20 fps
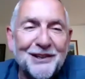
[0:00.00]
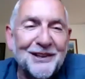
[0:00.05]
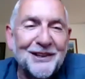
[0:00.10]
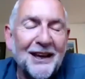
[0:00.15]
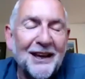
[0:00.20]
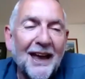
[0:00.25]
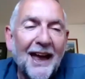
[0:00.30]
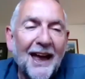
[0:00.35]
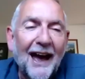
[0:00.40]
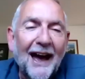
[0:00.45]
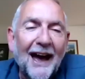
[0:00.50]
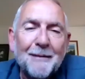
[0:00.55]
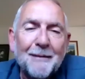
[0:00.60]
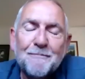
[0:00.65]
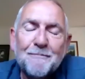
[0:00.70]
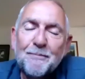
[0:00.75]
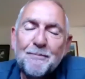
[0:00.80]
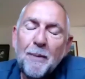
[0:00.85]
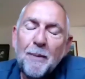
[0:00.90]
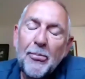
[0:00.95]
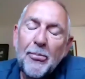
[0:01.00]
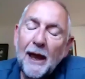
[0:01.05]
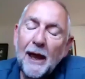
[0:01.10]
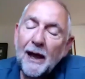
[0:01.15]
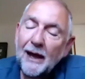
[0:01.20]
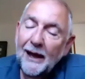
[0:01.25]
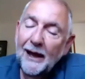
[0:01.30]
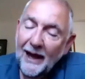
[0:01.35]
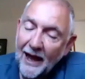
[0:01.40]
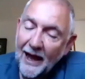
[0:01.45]

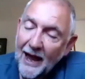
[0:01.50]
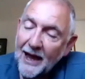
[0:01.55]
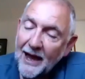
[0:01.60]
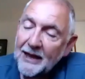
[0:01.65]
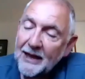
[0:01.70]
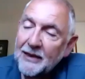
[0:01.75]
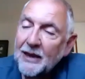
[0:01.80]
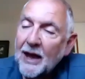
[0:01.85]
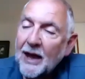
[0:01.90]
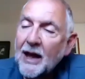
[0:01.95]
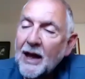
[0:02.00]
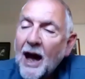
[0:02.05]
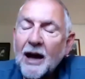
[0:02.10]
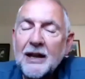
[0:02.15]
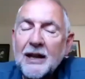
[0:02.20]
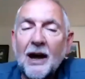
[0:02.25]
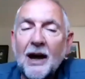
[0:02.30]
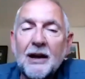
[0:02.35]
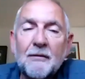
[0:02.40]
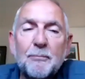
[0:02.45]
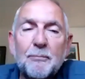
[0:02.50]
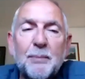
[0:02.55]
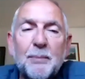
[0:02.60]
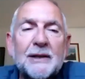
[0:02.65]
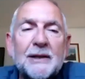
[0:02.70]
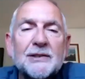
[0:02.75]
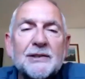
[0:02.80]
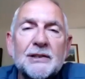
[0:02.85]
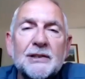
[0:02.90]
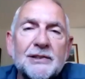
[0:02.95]
I've been
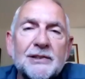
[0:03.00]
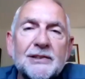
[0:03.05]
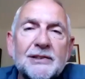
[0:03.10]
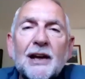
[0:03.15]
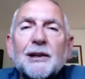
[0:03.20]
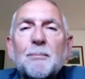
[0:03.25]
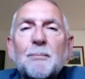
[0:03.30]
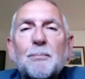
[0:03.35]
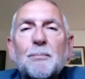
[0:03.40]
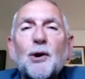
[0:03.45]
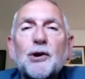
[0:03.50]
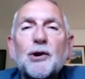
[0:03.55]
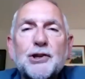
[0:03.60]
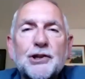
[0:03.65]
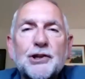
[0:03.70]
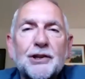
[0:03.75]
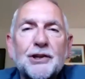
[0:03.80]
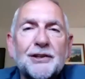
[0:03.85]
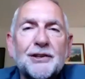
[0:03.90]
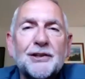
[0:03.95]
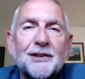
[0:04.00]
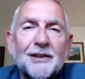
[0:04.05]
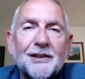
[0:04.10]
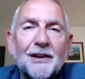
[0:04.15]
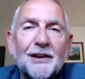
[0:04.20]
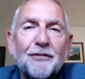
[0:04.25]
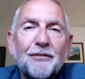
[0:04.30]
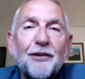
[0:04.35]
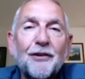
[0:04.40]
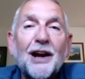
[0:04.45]
to Stellenbosch and
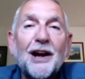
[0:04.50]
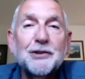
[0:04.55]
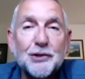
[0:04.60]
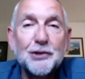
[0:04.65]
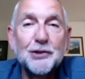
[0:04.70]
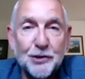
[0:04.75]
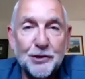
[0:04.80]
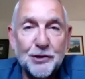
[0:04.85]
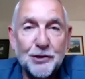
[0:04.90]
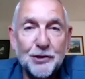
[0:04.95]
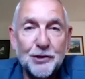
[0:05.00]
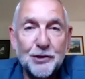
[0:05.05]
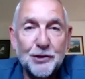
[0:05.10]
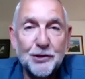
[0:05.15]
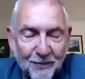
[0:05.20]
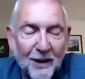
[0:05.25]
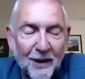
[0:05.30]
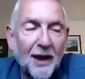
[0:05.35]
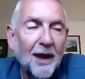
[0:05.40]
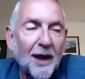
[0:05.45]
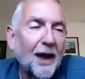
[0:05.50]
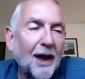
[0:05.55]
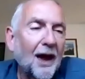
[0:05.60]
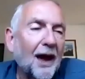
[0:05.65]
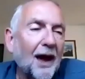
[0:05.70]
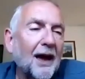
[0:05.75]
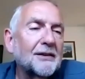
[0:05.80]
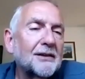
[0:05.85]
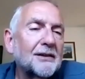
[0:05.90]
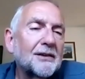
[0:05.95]
Franschhoek,
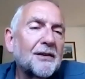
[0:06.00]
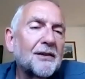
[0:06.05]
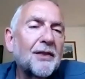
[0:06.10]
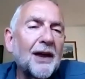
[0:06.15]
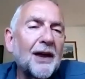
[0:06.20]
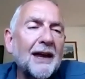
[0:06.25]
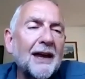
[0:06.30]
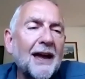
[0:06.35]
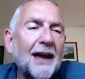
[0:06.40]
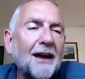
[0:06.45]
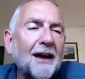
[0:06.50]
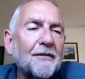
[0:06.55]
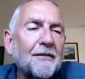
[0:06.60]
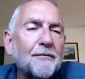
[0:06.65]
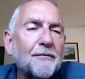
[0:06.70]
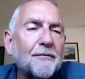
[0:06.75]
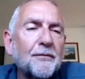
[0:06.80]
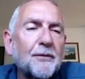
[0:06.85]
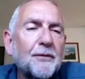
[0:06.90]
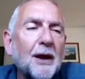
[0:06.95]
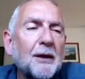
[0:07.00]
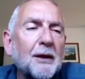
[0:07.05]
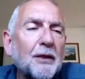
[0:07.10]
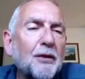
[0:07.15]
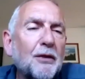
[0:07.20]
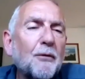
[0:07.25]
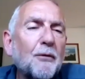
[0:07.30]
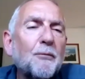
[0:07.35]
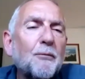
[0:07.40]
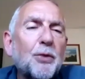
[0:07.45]
and they have
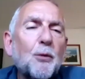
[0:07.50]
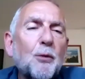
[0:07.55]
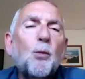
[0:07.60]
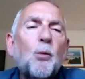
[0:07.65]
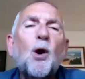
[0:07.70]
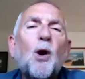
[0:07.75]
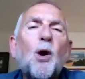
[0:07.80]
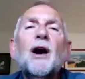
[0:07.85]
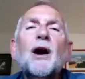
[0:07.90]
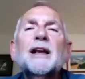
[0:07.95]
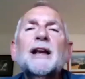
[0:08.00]
the wine